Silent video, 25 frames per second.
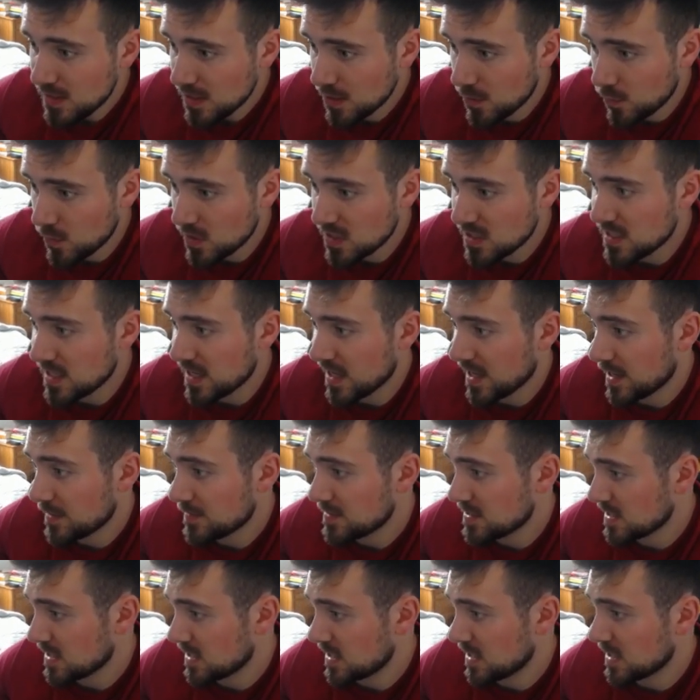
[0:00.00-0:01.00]
we
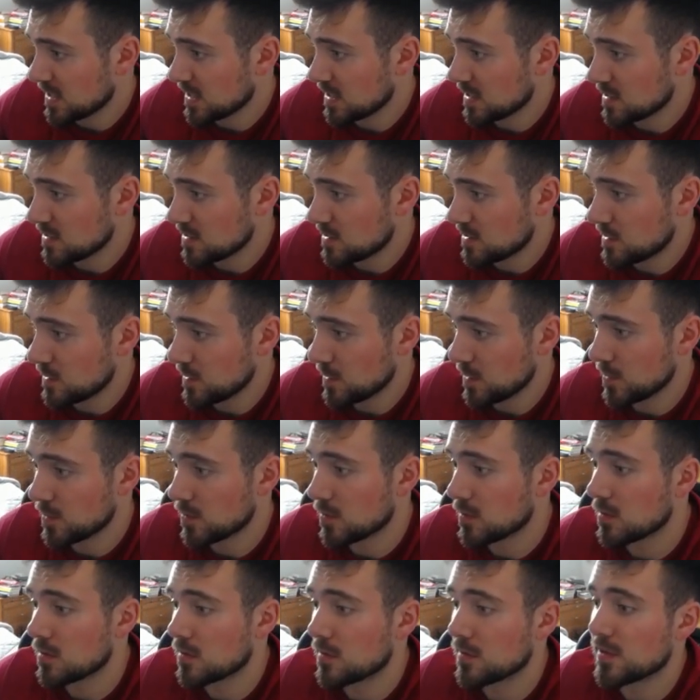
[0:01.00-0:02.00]
tapped
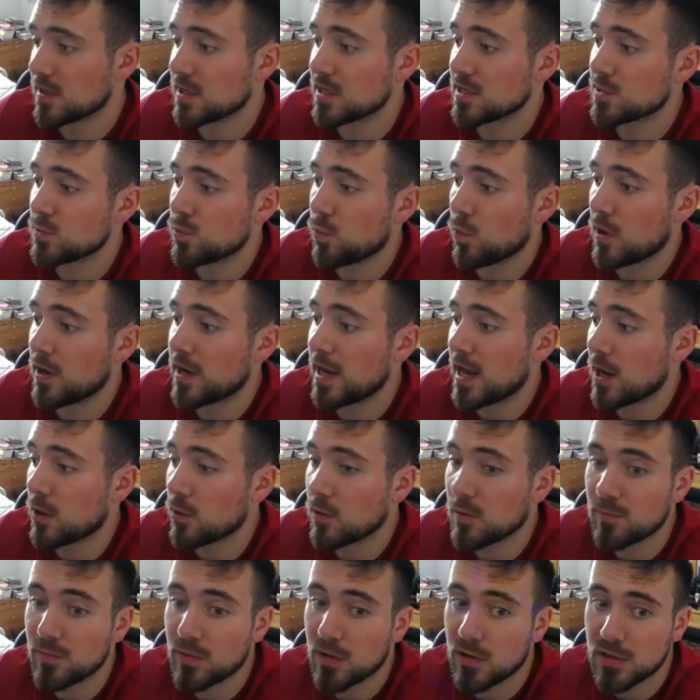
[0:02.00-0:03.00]
into this 1 hour
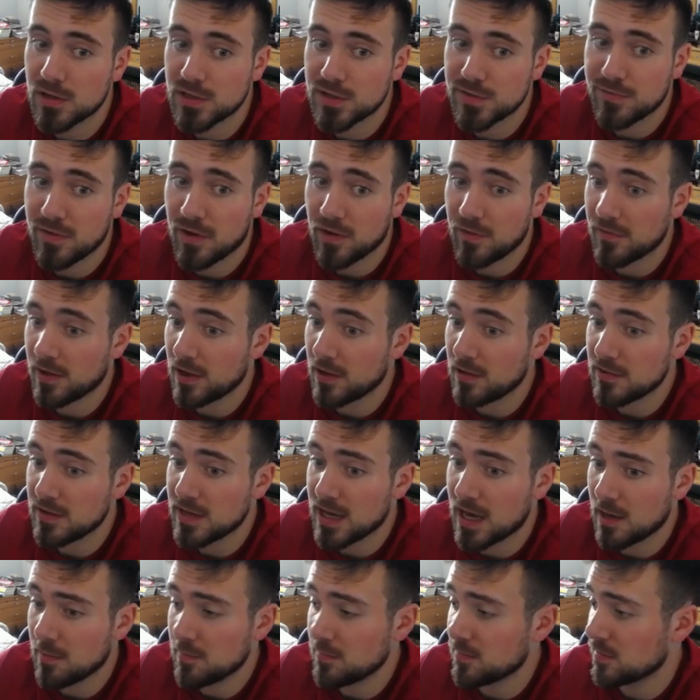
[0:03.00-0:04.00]
bullish fair value
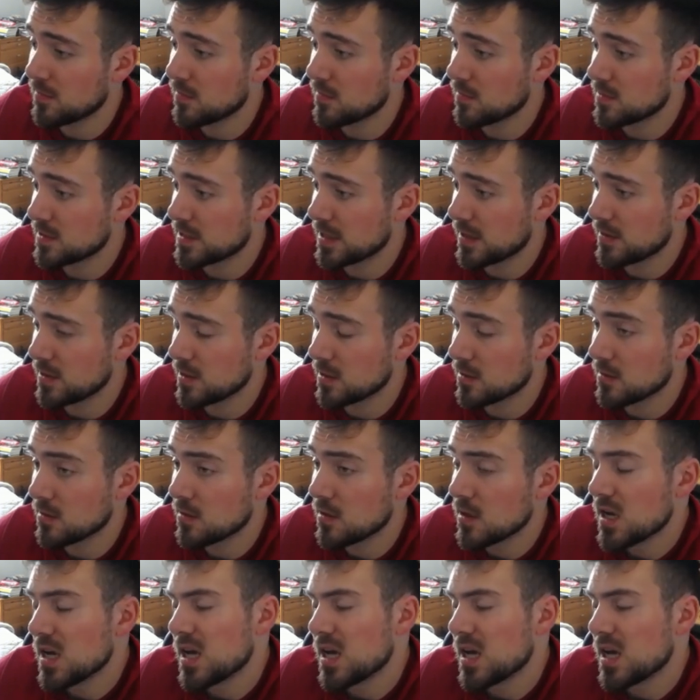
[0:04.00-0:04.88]
gap down here.